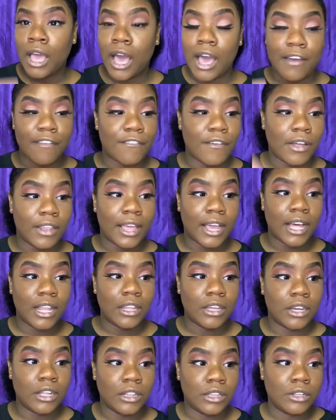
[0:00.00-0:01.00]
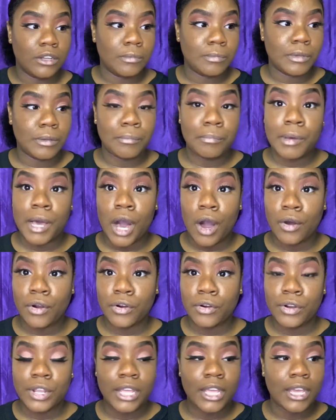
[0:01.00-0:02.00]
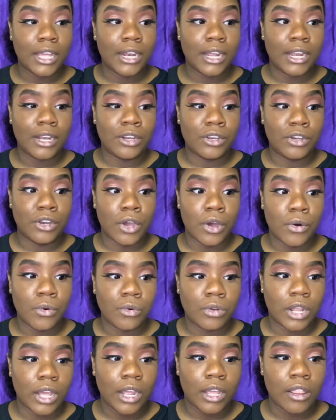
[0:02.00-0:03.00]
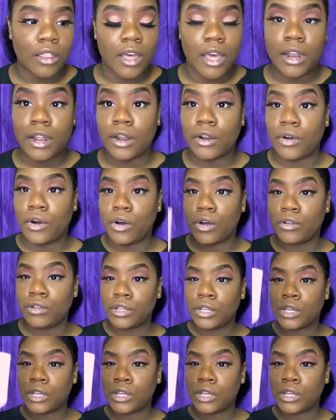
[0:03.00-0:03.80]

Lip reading: I felt like I look a little bit powdery and I don't like that at all.